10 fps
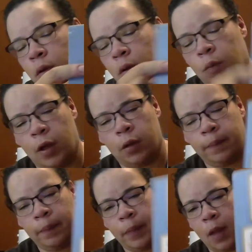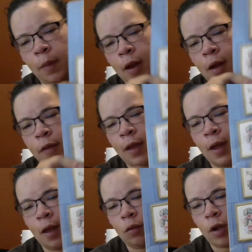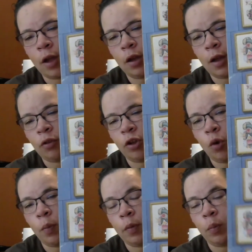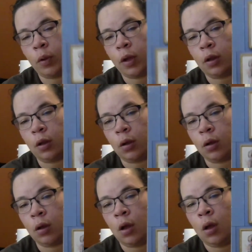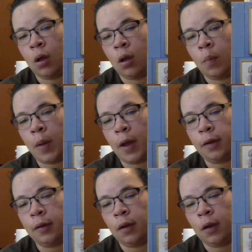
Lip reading: well, I'm going to have to guess, or I could actually open the book and look, but